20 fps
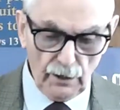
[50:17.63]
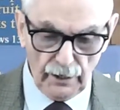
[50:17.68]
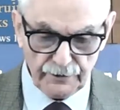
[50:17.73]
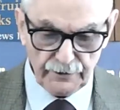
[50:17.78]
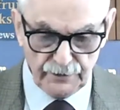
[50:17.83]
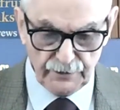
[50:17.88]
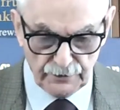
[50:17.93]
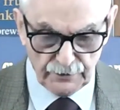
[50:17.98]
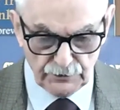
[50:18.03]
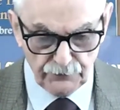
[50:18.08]

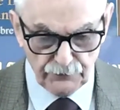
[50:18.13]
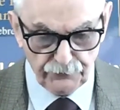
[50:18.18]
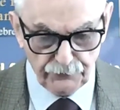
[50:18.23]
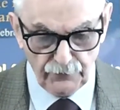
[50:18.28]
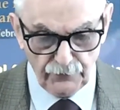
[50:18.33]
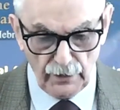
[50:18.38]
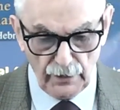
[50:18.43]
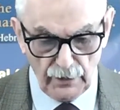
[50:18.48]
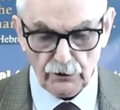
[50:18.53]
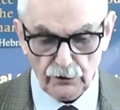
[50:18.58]

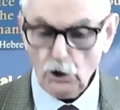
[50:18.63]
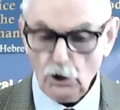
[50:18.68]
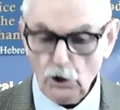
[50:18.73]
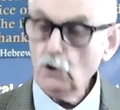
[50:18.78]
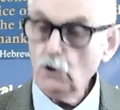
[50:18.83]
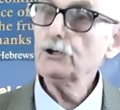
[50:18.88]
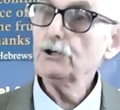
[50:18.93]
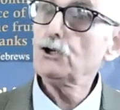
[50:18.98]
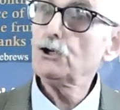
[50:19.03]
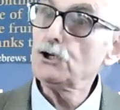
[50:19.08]
identify
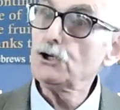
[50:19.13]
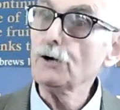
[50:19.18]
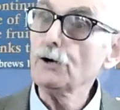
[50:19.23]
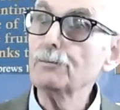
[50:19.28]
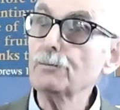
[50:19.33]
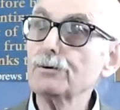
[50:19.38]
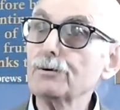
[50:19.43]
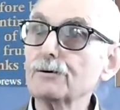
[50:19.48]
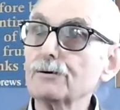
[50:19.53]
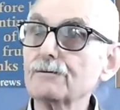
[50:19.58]

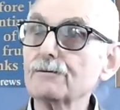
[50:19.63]
ownership.